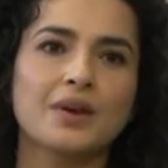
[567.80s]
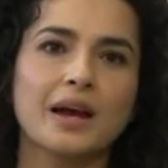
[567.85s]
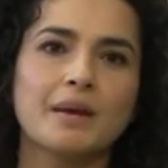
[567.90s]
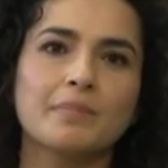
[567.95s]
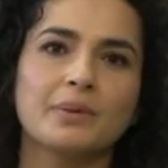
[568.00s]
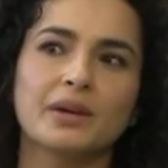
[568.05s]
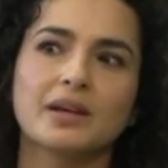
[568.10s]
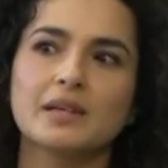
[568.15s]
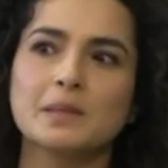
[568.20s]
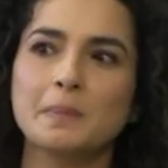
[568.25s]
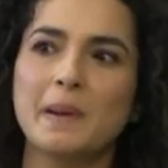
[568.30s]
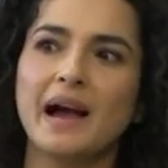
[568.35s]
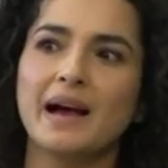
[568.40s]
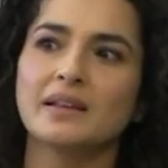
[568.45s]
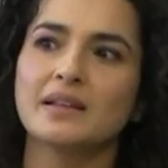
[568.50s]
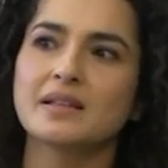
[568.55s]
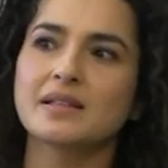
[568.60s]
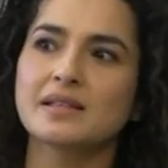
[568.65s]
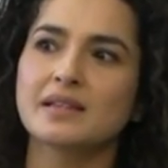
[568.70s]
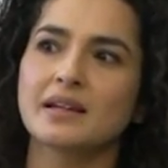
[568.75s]
right? Because
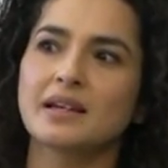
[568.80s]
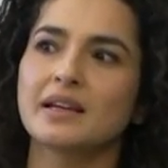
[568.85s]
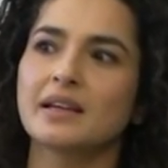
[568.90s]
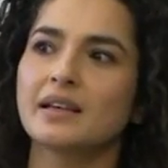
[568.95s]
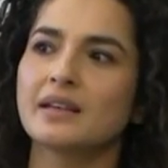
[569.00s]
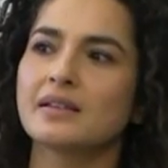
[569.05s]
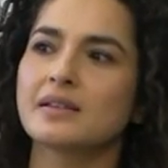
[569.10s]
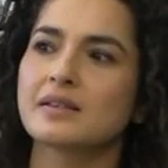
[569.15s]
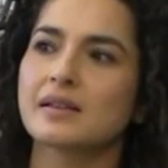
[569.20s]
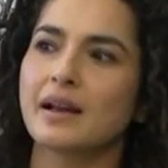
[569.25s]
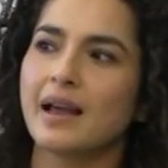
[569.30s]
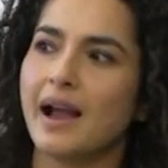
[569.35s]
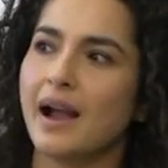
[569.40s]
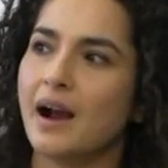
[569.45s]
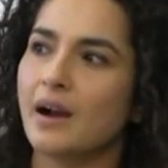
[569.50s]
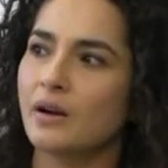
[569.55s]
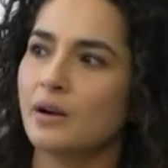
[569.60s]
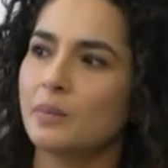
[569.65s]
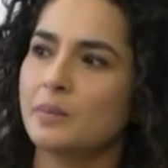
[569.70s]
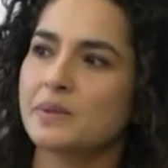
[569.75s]
Palestinians and
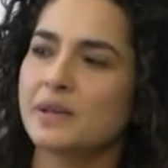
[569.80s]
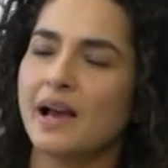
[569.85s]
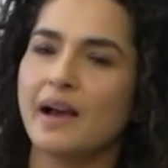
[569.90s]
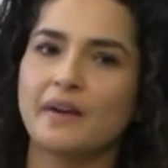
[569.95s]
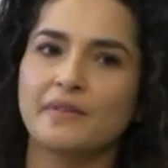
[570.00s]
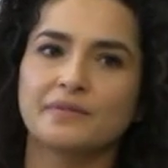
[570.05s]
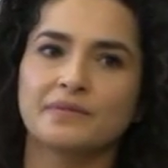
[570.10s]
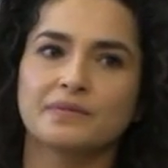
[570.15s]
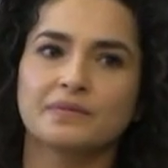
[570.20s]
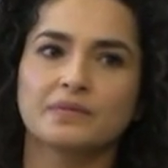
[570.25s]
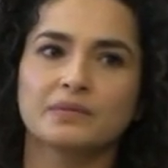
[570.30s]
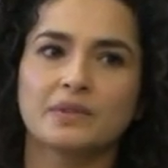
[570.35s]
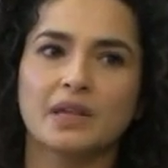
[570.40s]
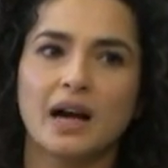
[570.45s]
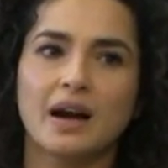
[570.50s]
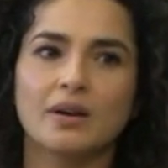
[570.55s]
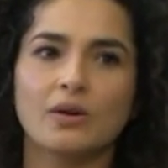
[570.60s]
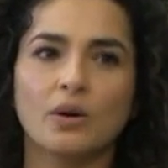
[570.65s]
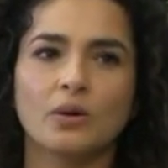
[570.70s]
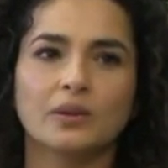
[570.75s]
Arabs have
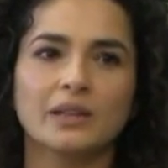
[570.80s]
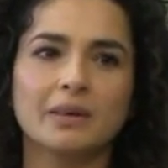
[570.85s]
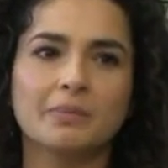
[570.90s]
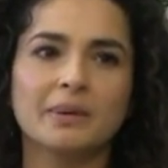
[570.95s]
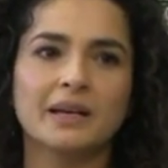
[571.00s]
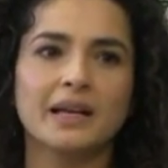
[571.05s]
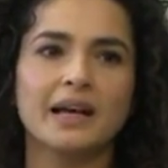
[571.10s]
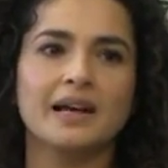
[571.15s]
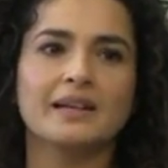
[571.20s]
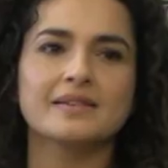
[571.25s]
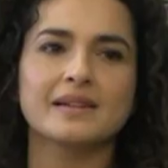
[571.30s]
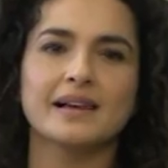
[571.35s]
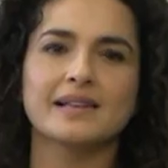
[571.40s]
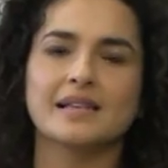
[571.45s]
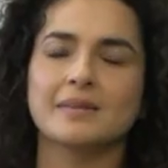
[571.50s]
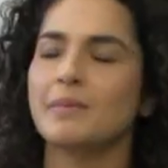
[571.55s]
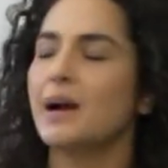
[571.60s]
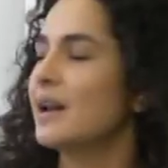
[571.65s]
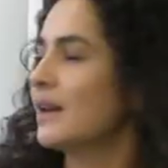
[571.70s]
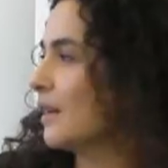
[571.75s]
not only been
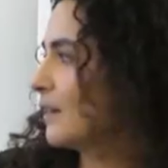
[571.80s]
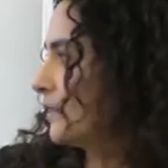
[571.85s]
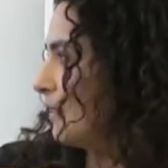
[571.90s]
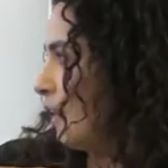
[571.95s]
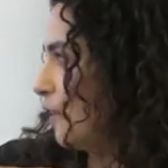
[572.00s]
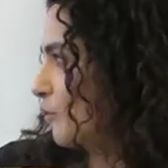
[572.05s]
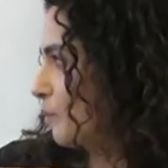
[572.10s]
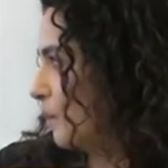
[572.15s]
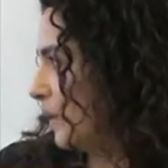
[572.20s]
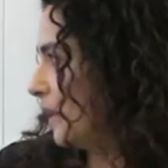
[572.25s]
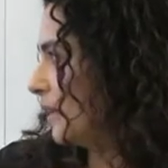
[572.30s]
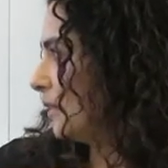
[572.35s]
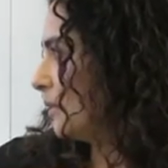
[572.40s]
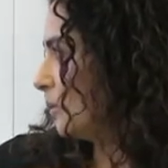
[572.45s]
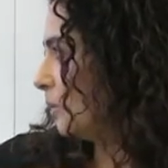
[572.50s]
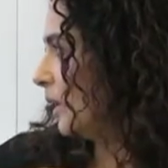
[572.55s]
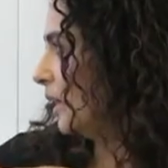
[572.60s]
anti-Semitic, they've been